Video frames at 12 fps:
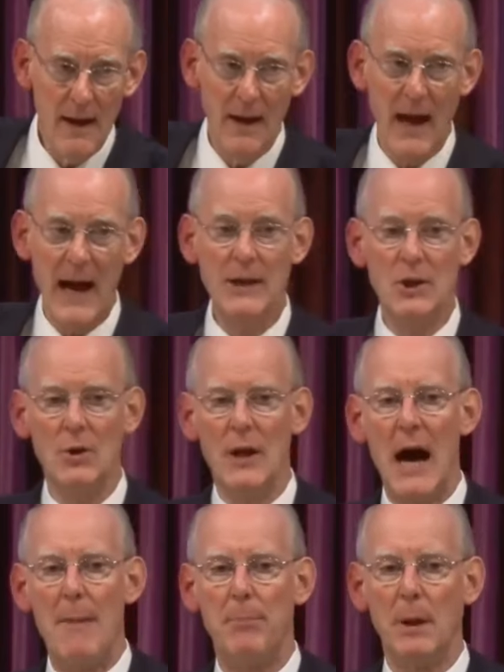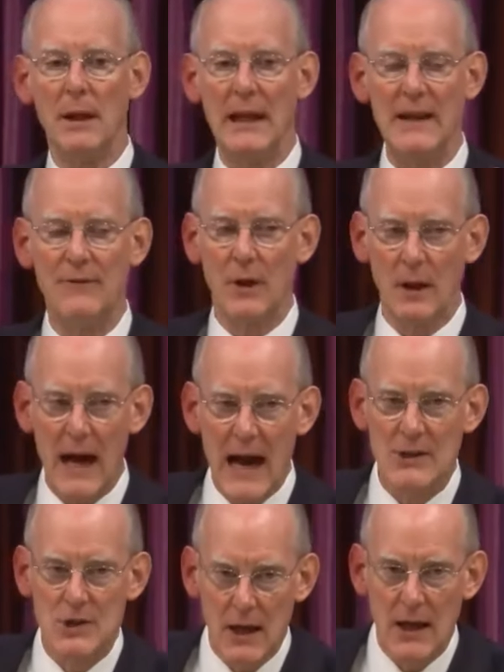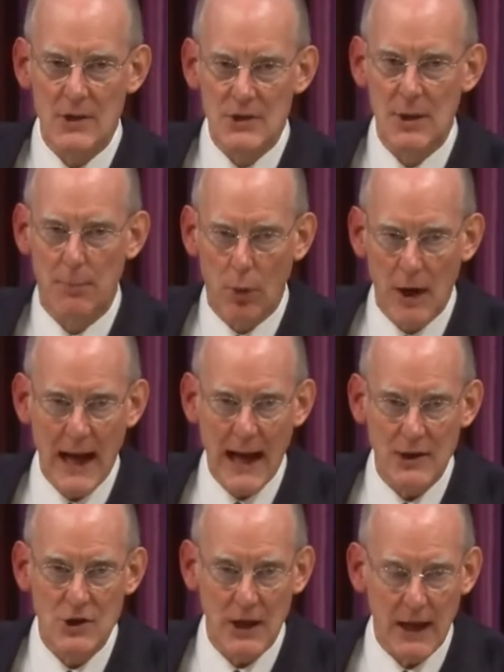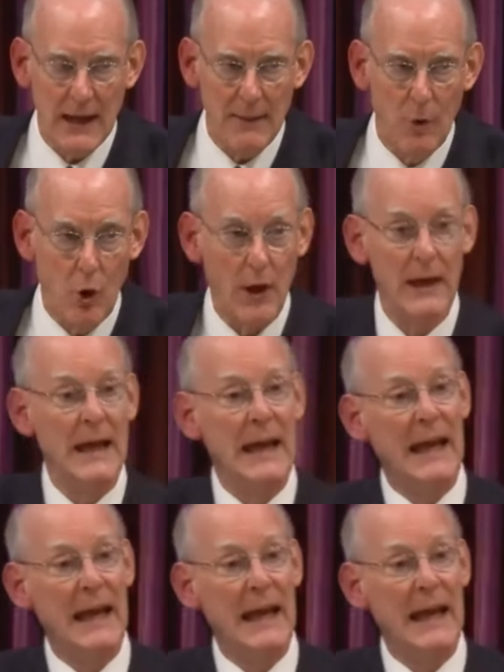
And I do not believe Elijah is the branch anymore.